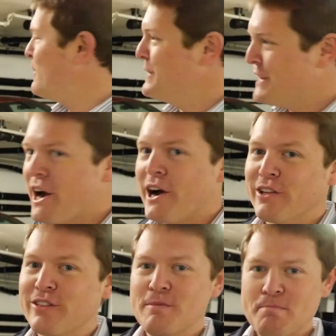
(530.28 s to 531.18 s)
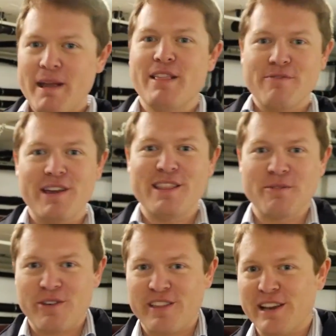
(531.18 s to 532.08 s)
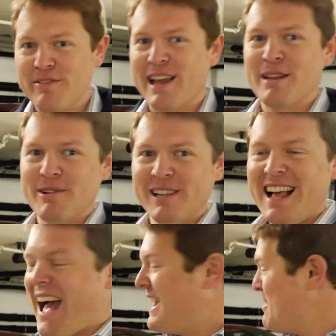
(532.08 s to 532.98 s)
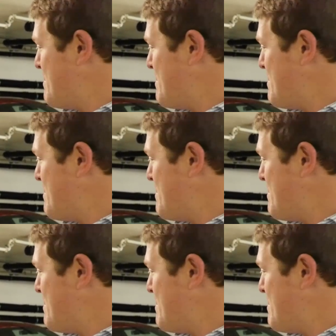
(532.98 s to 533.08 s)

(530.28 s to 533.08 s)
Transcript: last bit of it that was still available, and it's